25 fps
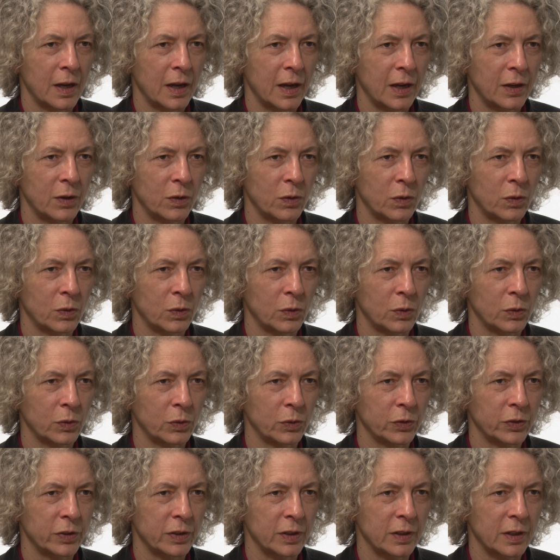and
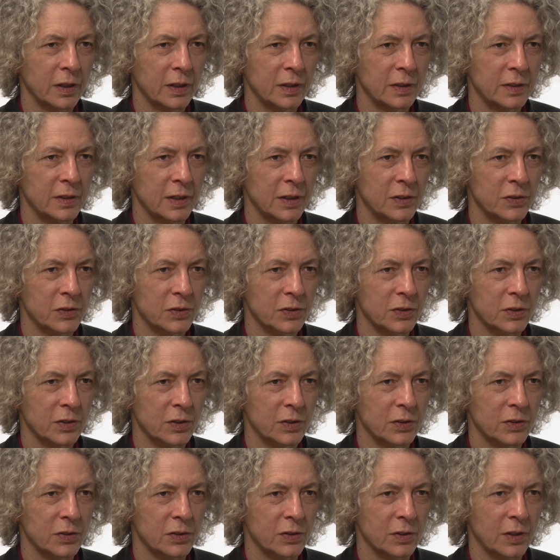all the
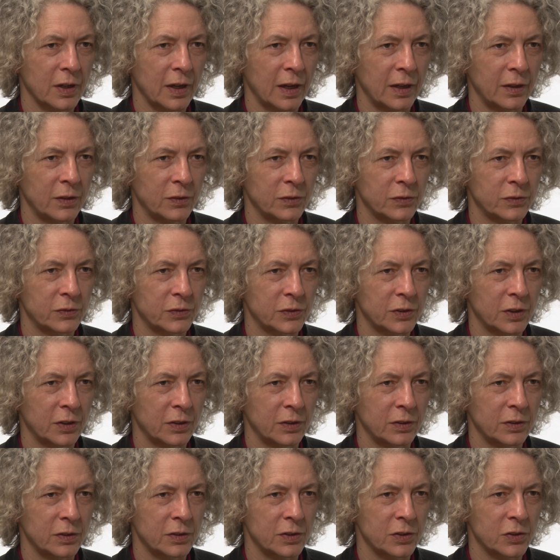discs kind of
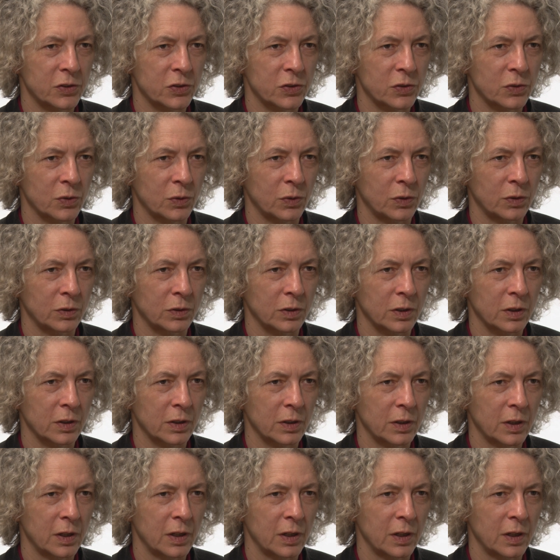turned to sog